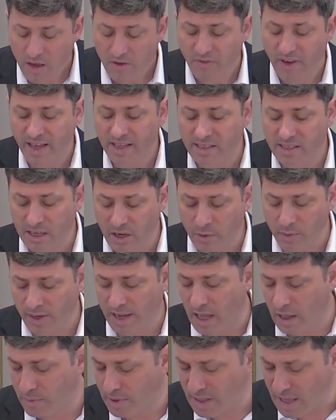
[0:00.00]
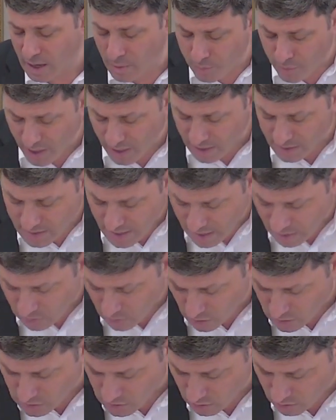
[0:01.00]
You're allowed to break it down
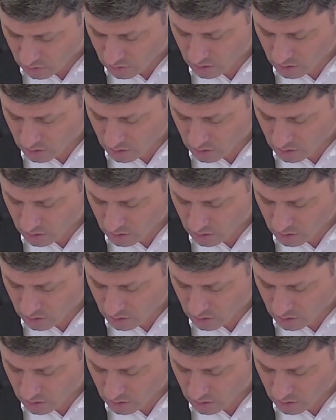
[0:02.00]
also.